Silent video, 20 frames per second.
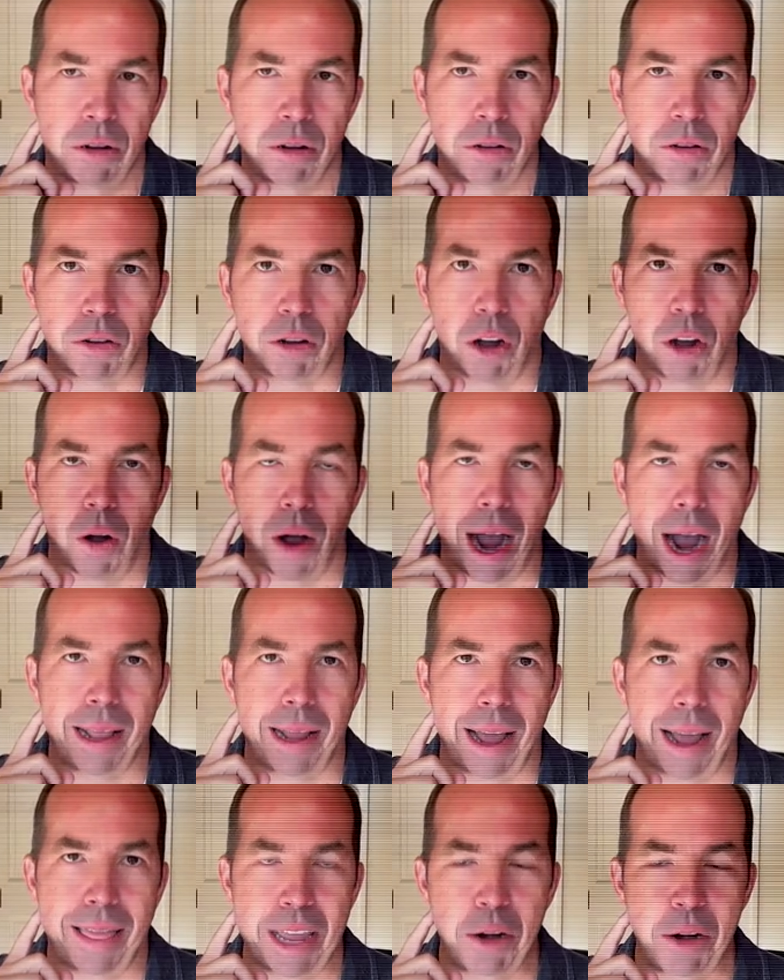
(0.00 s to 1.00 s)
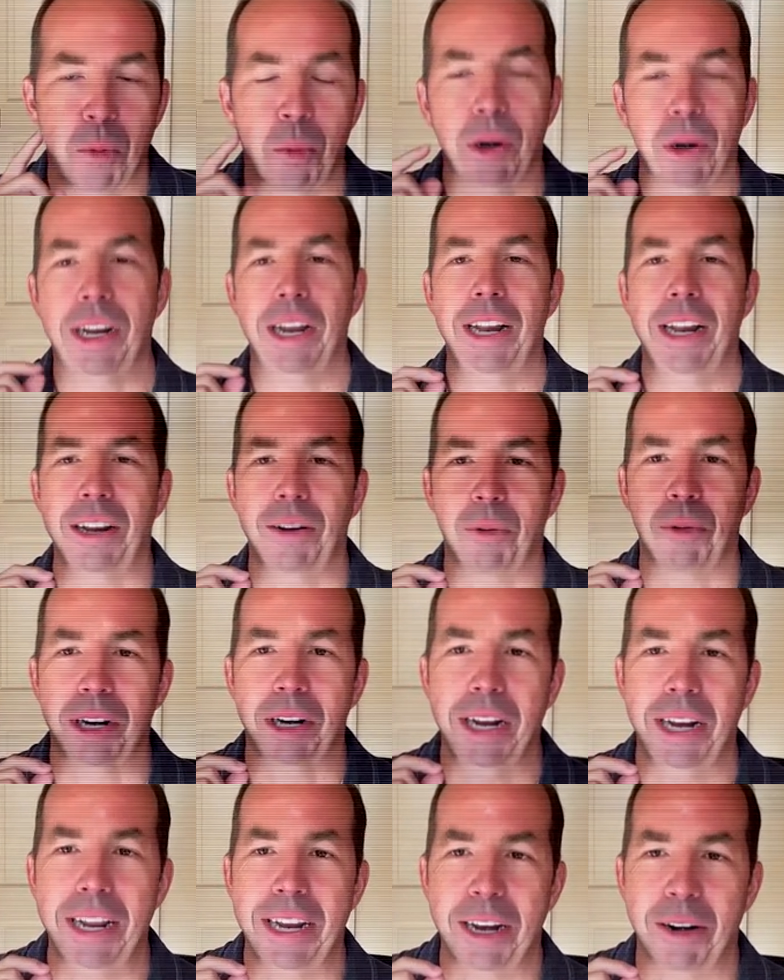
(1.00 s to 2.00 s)
So I, I, think we're getting we're
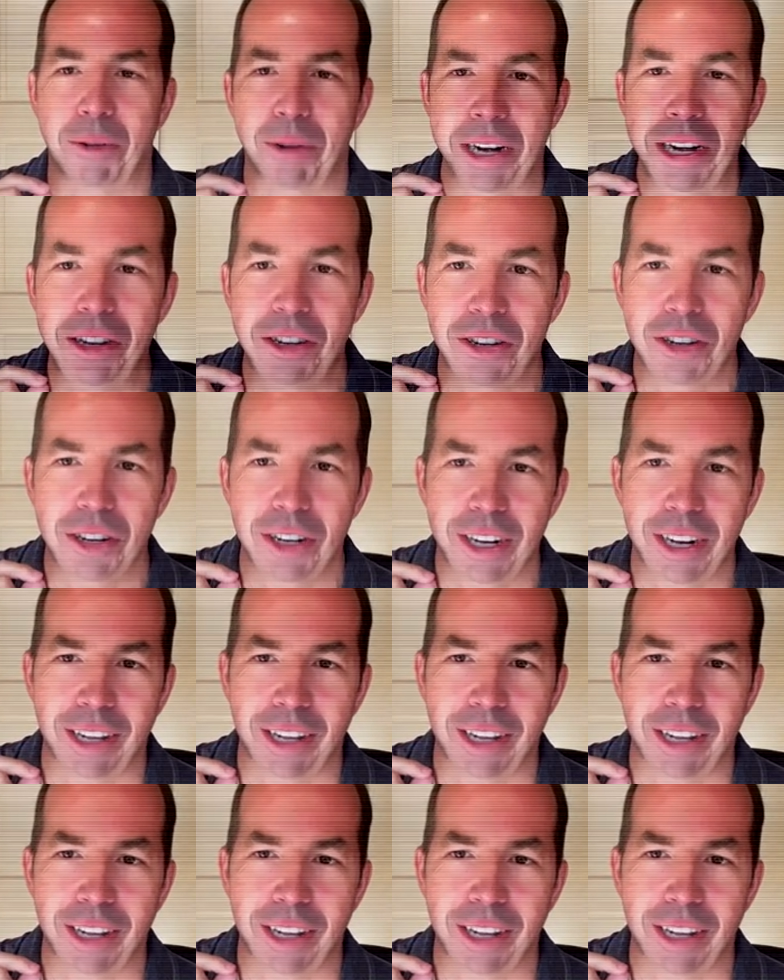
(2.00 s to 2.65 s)
getting in reach.